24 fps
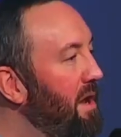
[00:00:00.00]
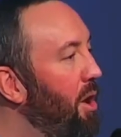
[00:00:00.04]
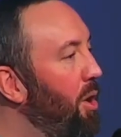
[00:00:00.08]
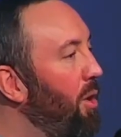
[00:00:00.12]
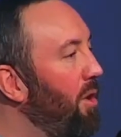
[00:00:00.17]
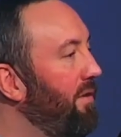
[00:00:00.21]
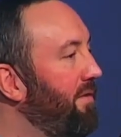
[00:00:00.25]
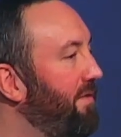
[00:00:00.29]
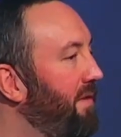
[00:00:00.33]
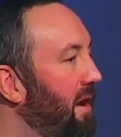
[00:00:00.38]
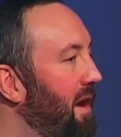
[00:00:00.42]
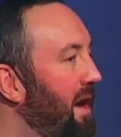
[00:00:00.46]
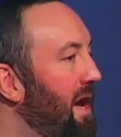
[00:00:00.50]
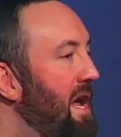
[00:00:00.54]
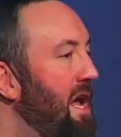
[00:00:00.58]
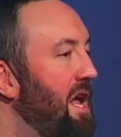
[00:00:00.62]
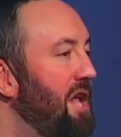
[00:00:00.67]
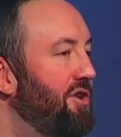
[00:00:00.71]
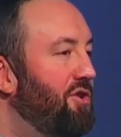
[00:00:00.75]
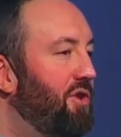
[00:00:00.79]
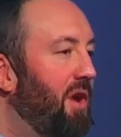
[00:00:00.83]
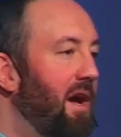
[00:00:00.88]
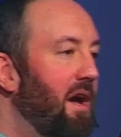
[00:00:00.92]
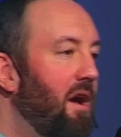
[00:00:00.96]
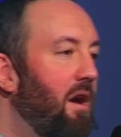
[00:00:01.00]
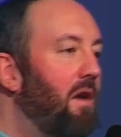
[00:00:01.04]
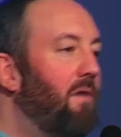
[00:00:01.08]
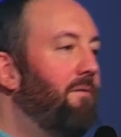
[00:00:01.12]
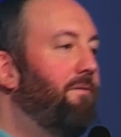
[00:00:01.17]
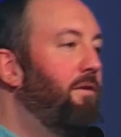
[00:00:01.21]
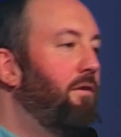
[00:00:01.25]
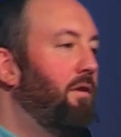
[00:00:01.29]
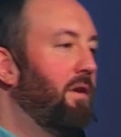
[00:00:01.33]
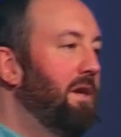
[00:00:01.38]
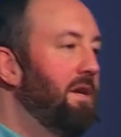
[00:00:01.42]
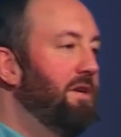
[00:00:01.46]
we know as the
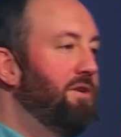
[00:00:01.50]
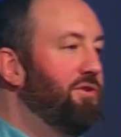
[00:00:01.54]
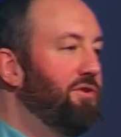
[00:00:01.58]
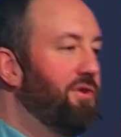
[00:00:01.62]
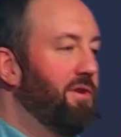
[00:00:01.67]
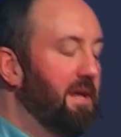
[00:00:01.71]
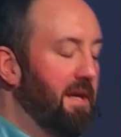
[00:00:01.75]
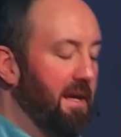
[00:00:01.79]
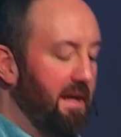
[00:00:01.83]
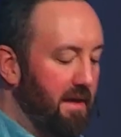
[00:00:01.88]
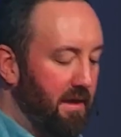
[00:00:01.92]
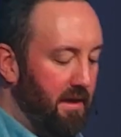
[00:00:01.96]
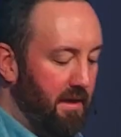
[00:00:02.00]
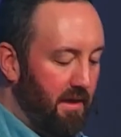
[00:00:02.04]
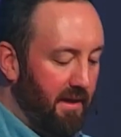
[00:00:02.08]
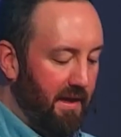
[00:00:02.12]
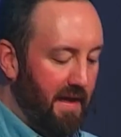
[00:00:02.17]
triumphal entry.